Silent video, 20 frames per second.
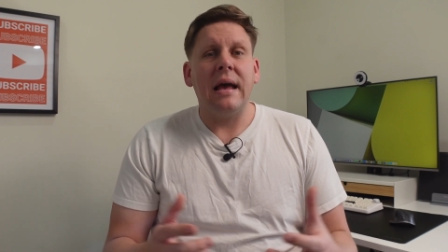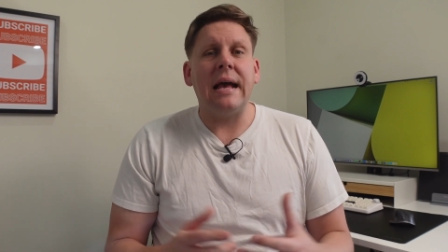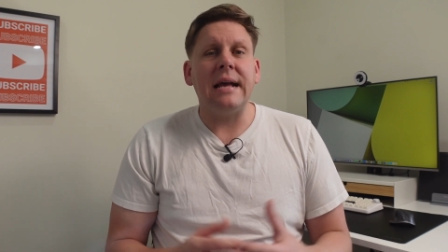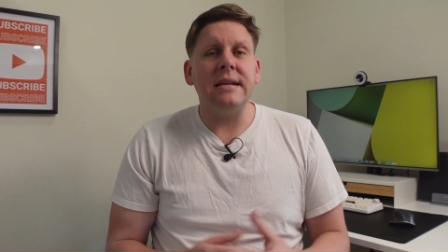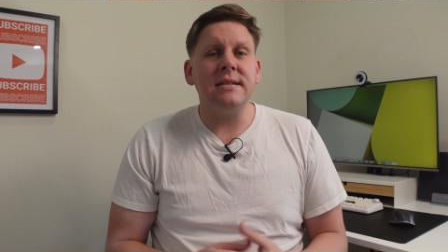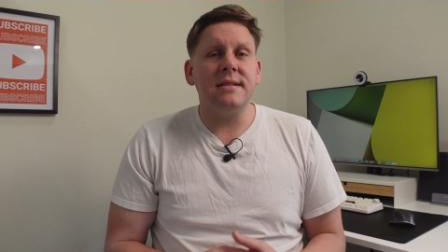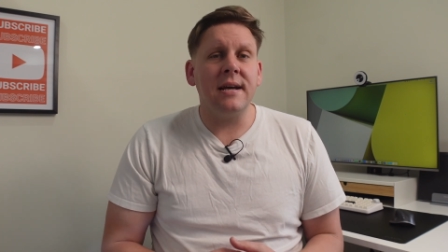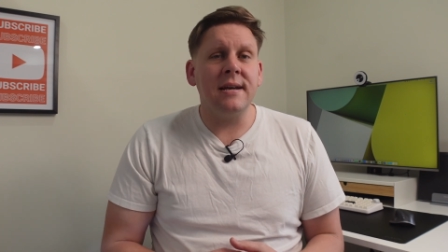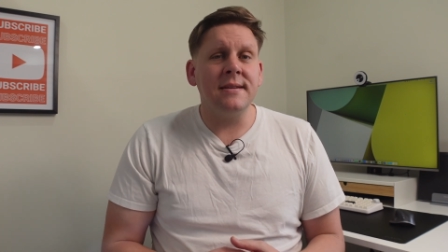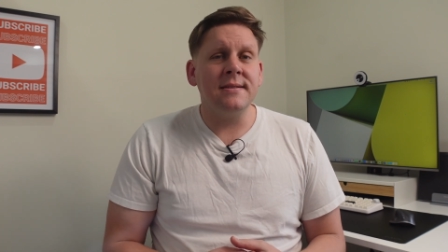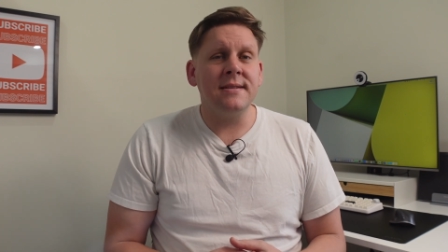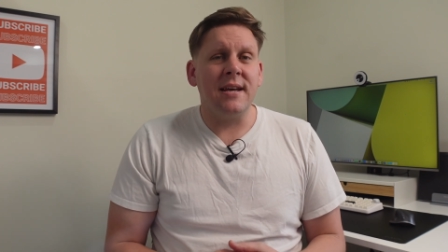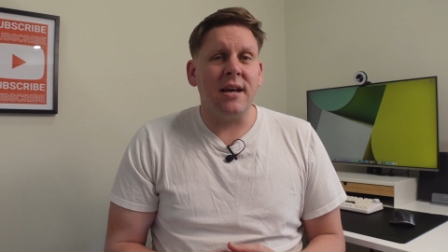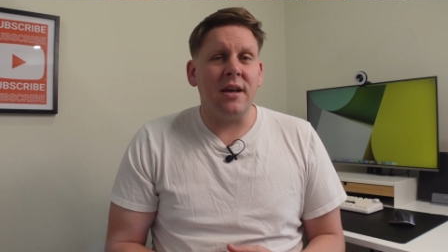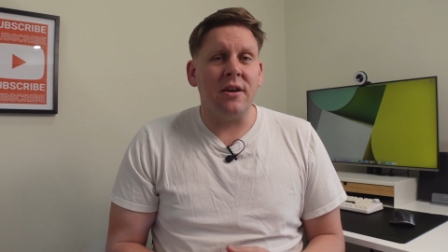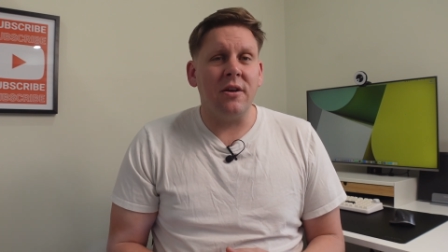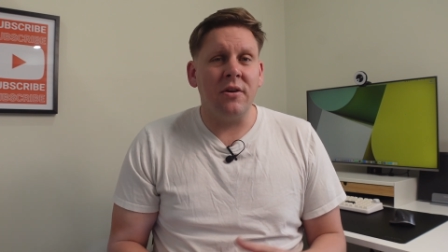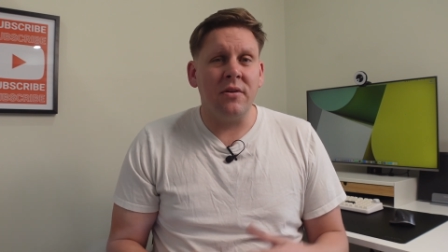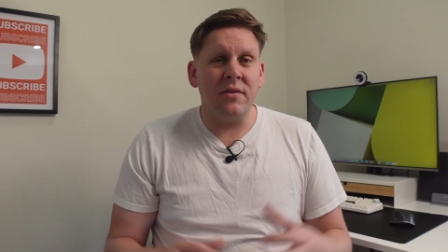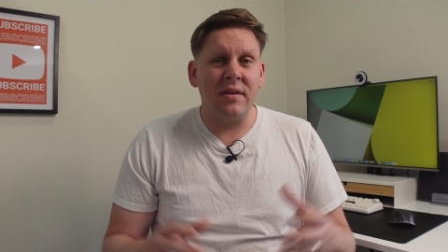and
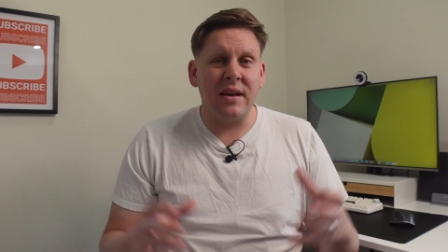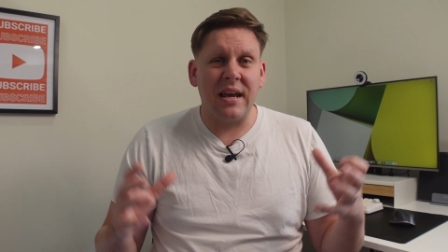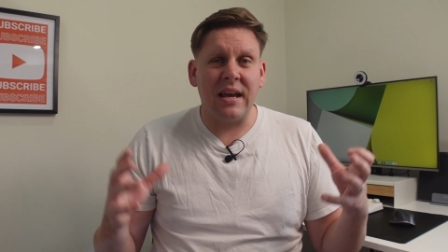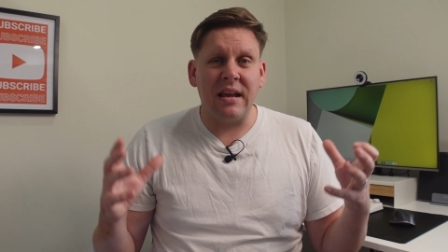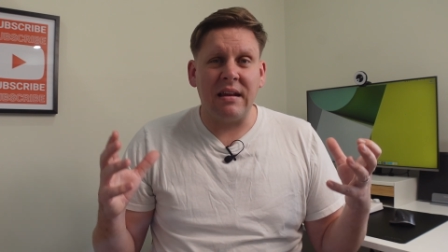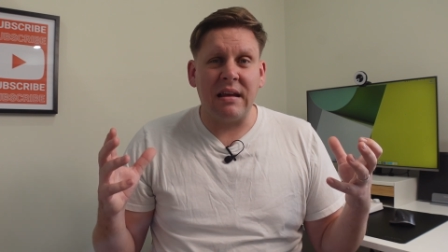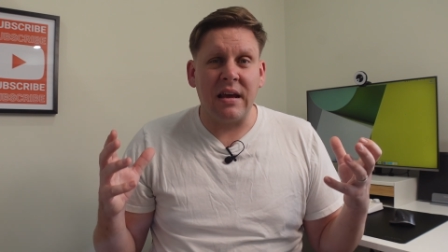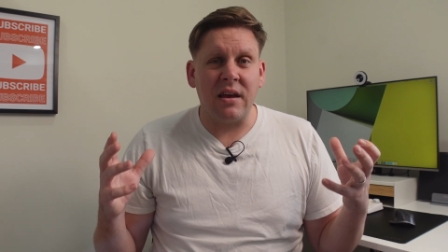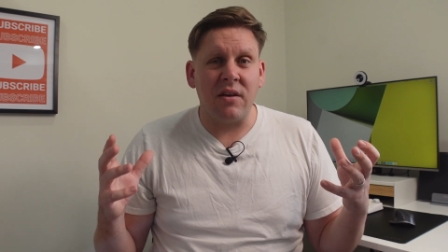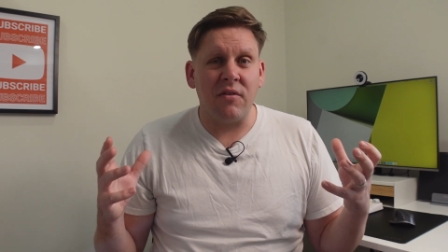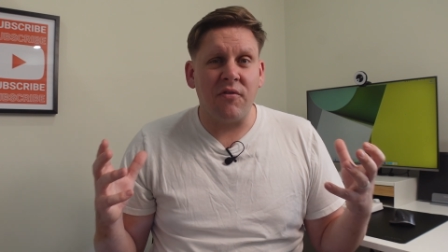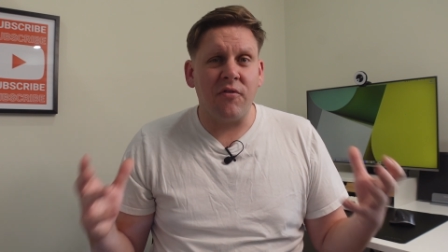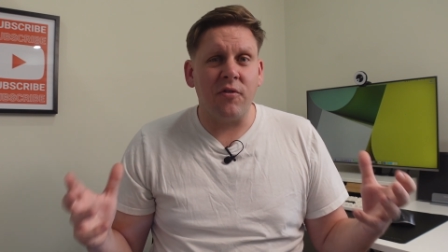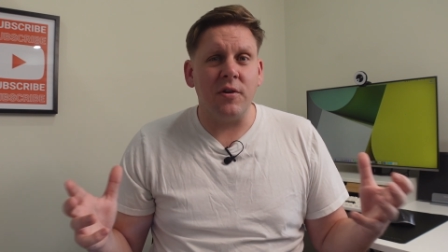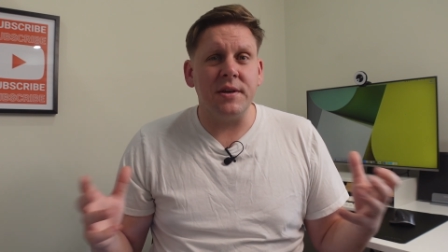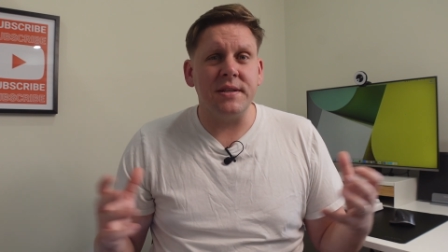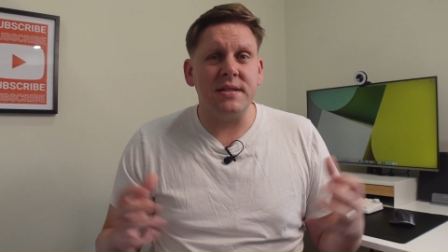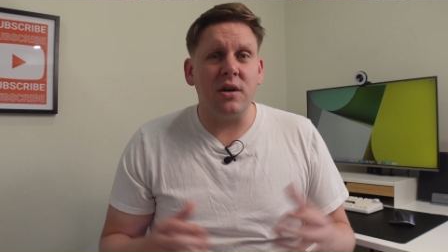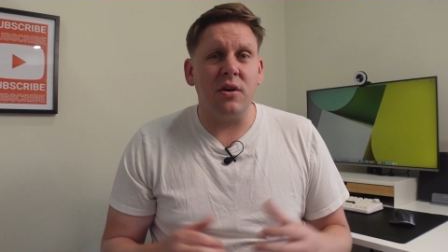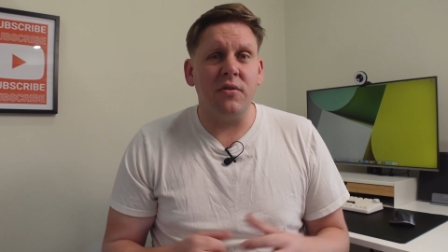antenna in a
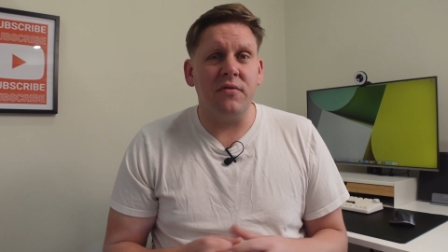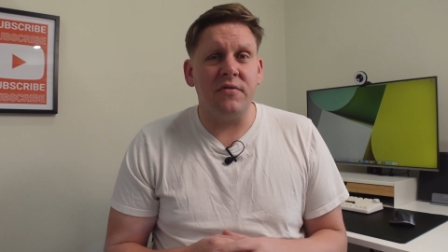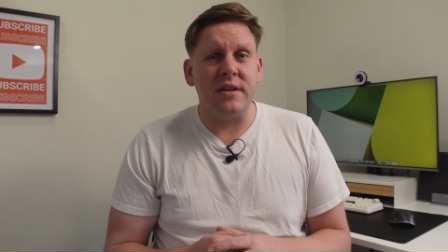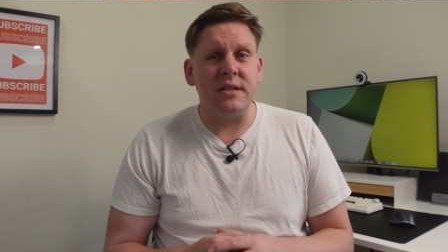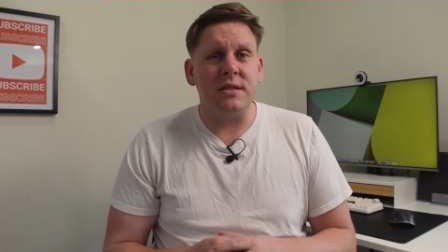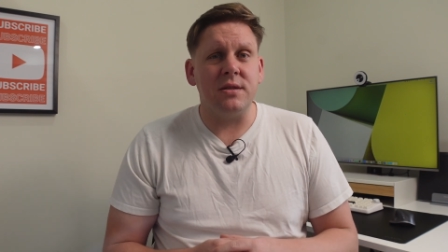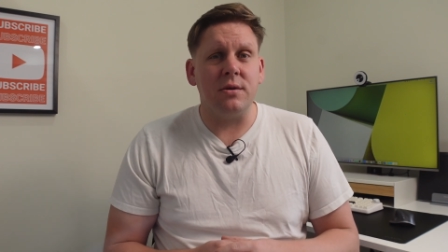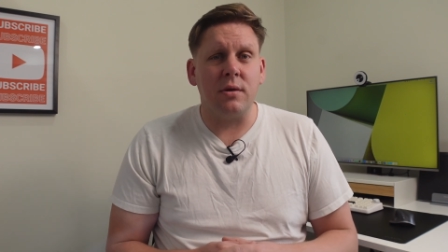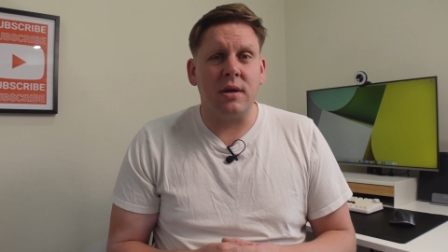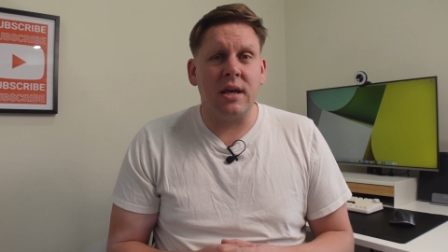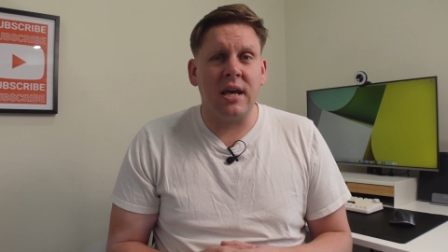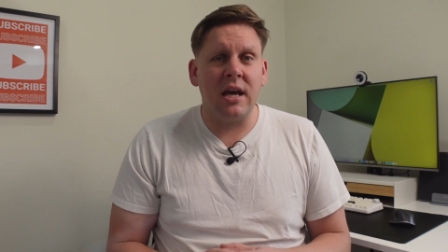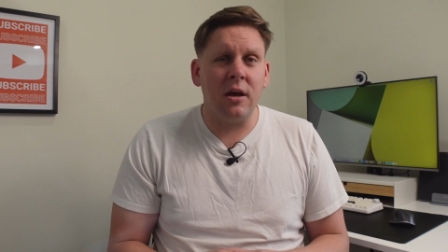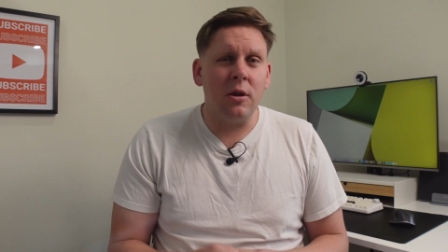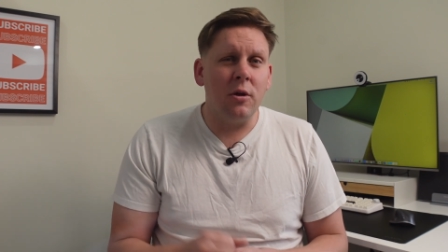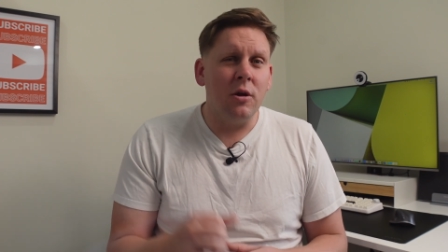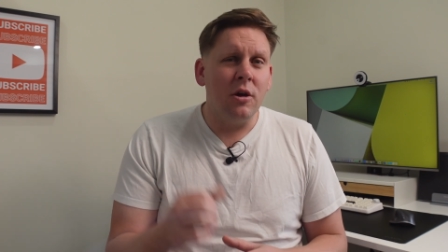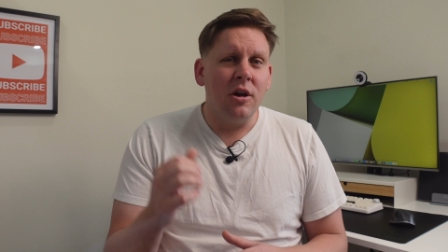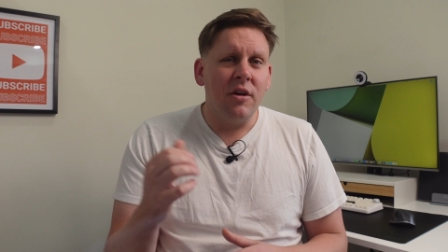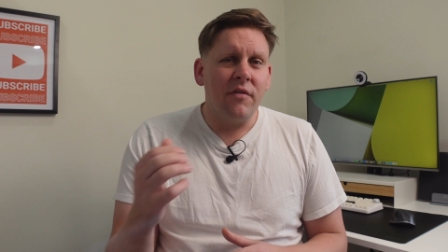Freestyle V2
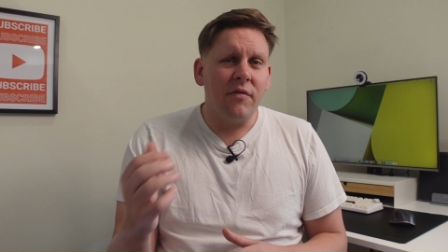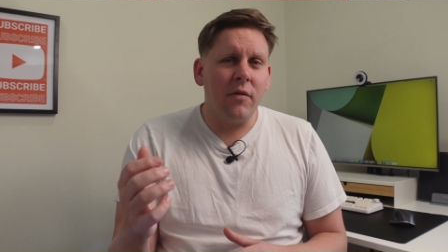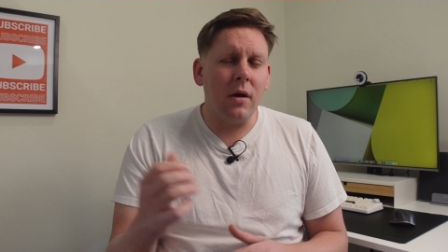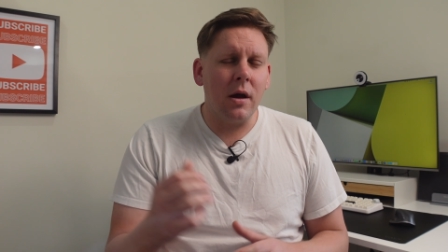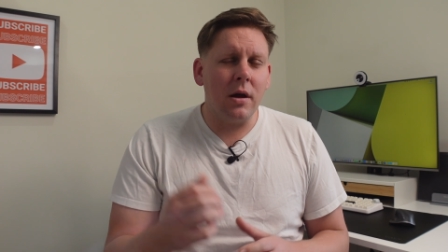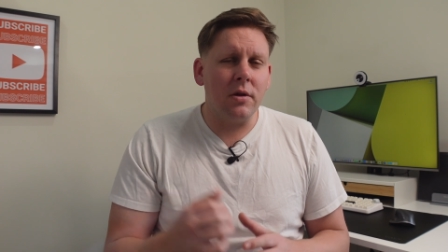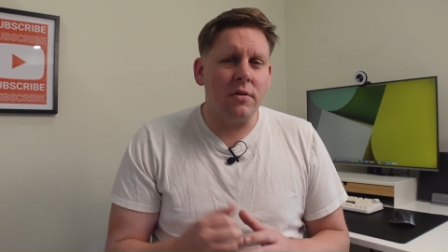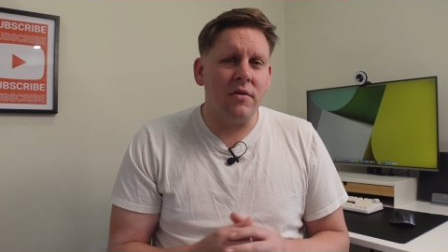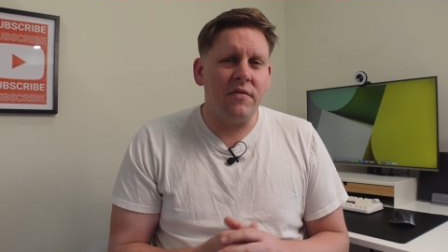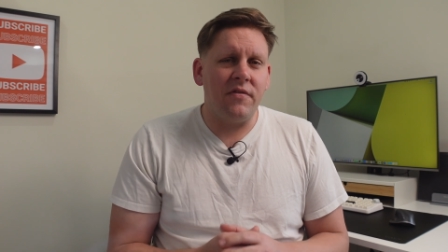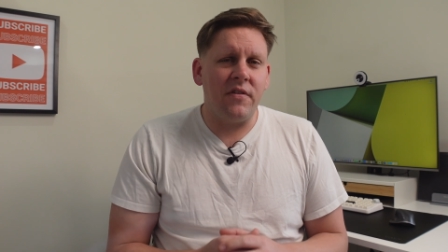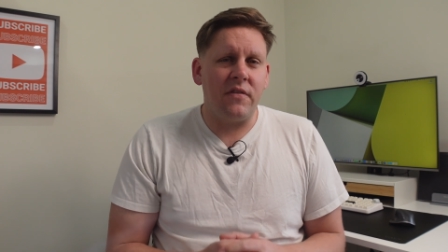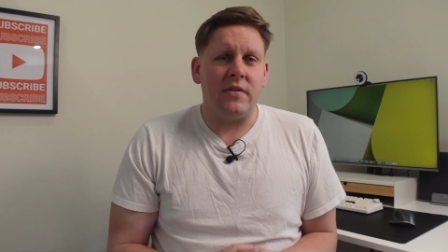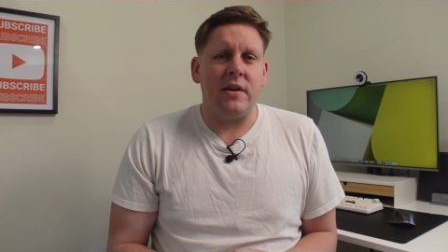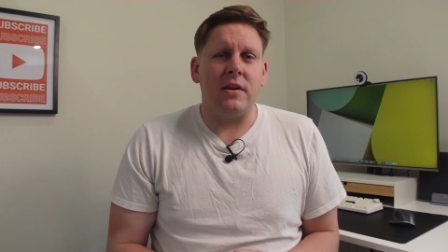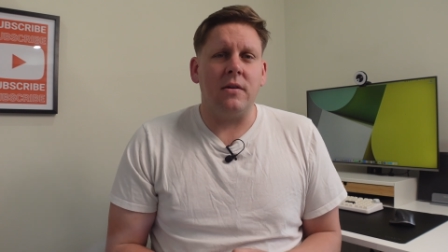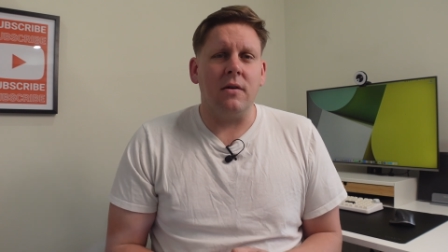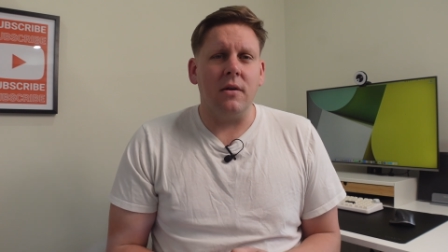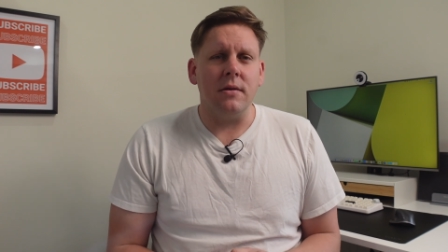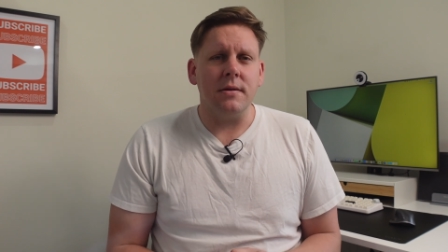kit for
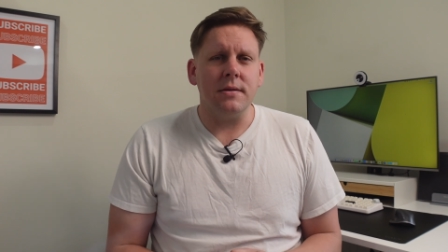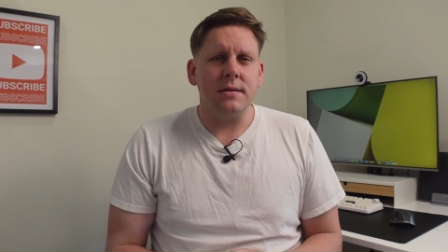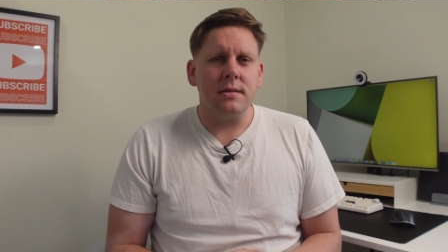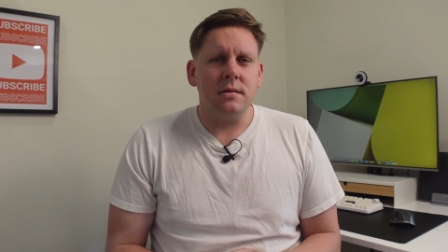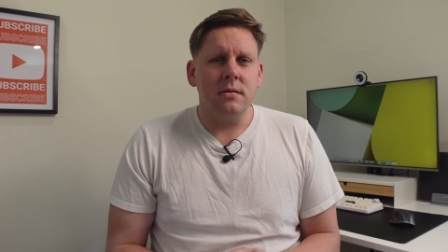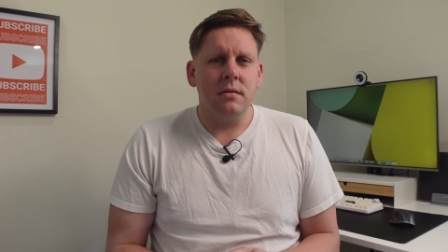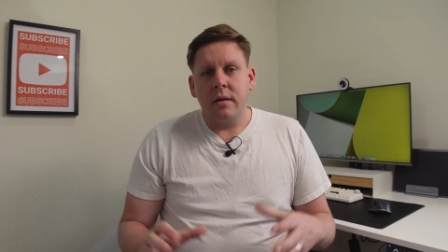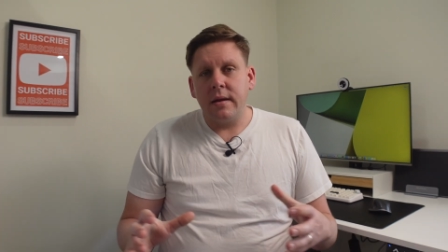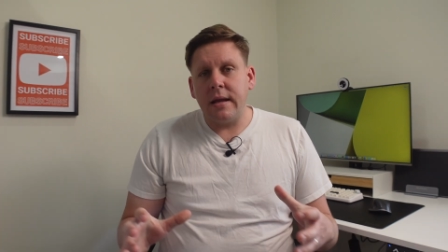$150.